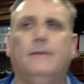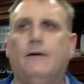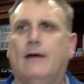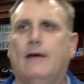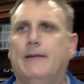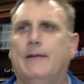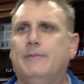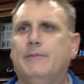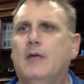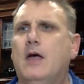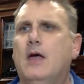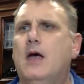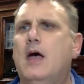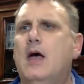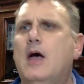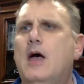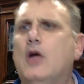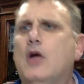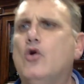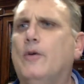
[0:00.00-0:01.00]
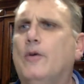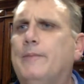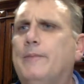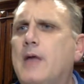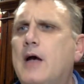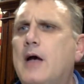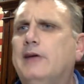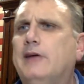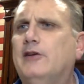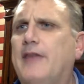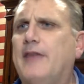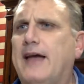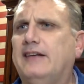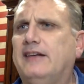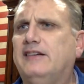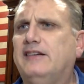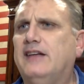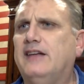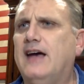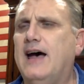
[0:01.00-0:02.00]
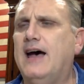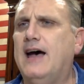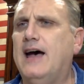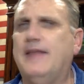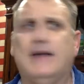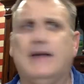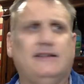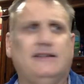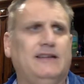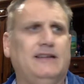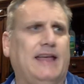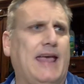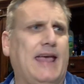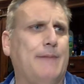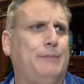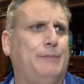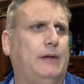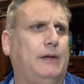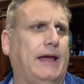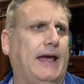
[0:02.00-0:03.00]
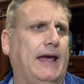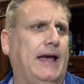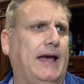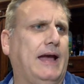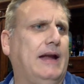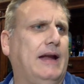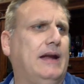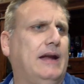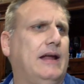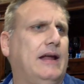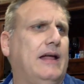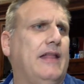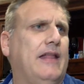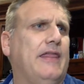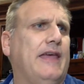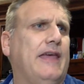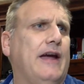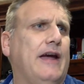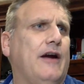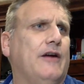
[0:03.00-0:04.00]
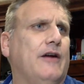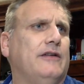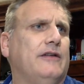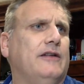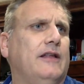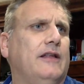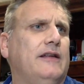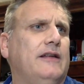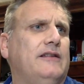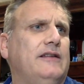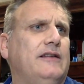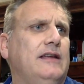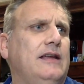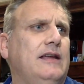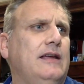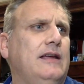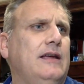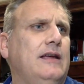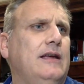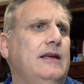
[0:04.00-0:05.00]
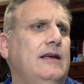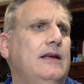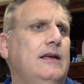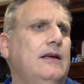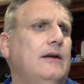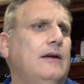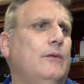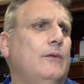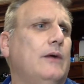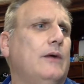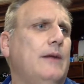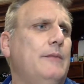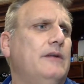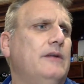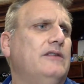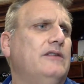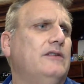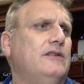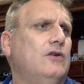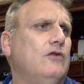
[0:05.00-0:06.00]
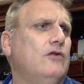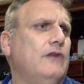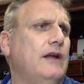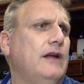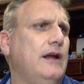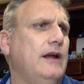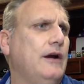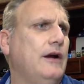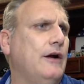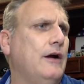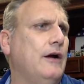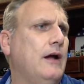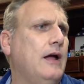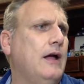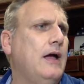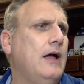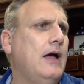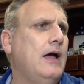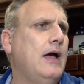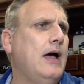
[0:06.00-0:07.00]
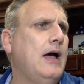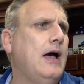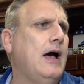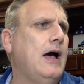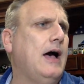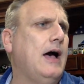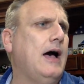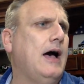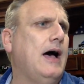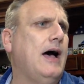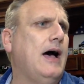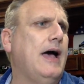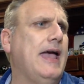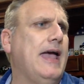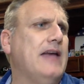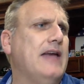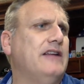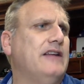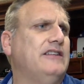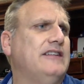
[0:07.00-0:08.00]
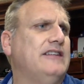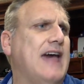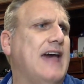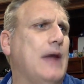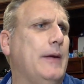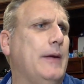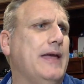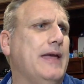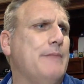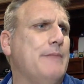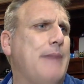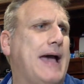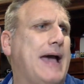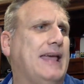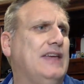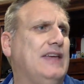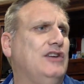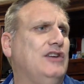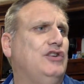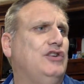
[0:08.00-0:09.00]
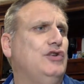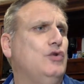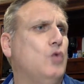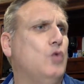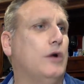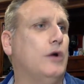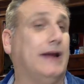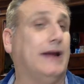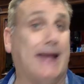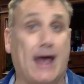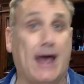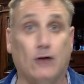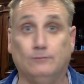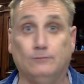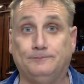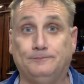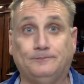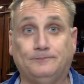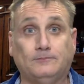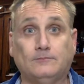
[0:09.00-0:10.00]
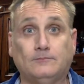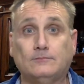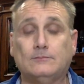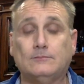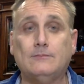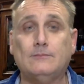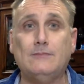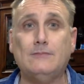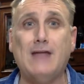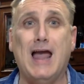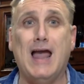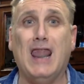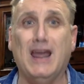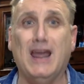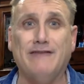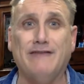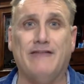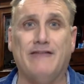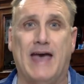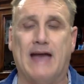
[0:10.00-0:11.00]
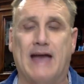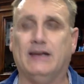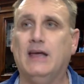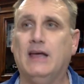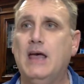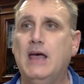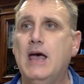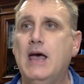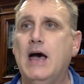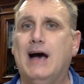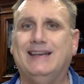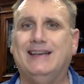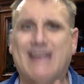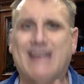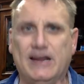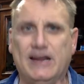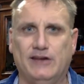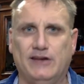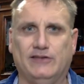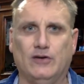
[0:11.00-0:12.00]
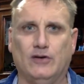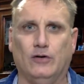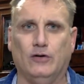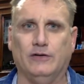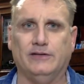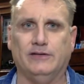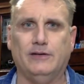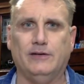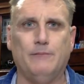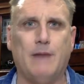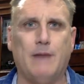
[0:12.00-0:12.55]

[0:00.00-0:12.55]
All right, cool. So that's the game plan there. So let's see what I missed over here. Anna says, how do I get back into working out? I love that. Attendance goals.